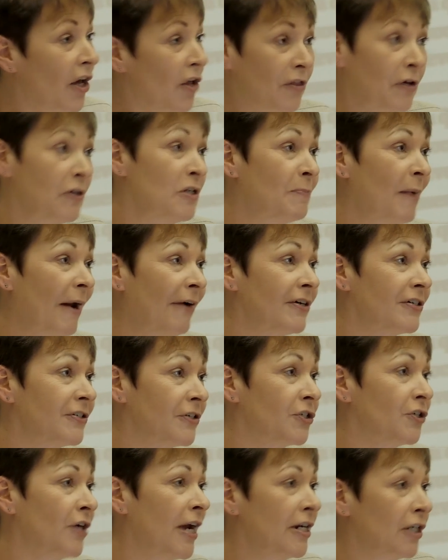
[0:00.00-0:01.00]
Those barriers
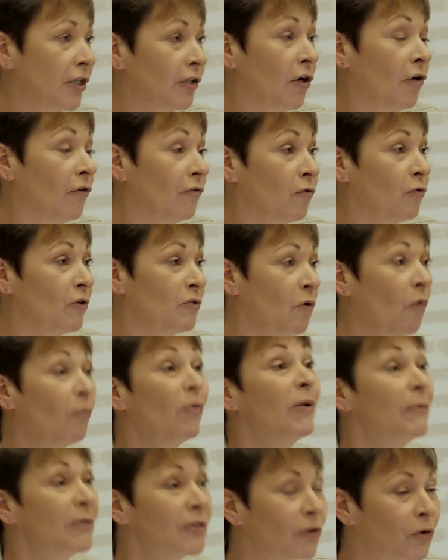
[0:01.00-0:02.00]
to trade are, are, of course, what
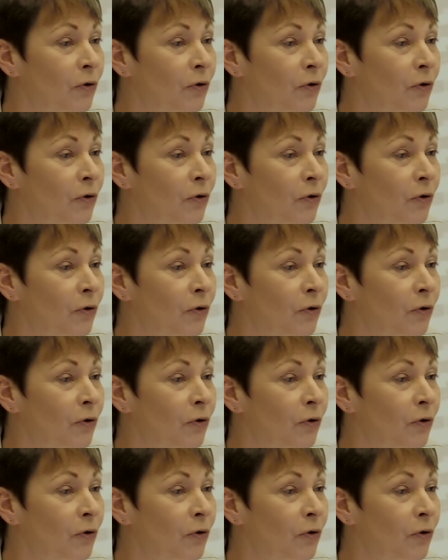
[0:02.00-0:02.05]
we would